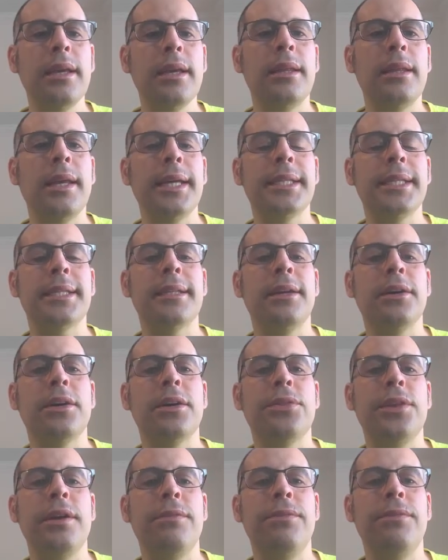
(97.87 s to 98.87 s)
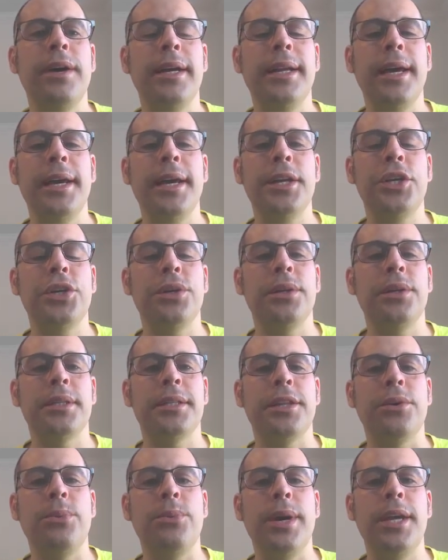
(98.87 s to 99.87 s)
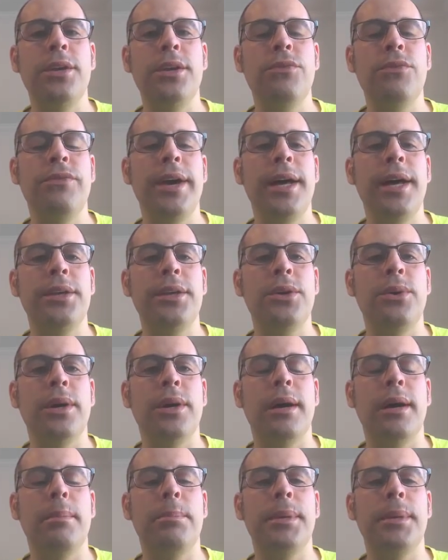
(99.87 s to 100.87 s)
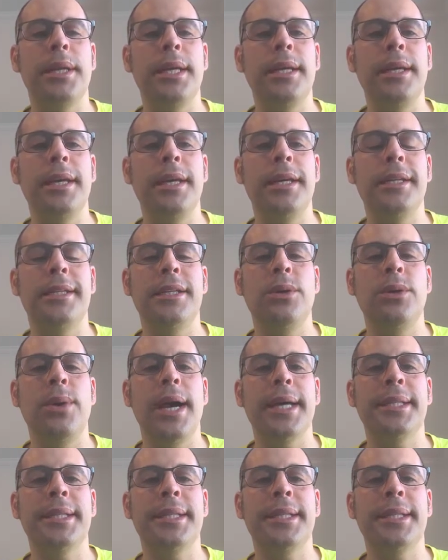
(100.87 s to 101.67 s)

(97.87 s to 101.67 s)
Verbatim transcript: Let's look at their financials. The way you value a company is you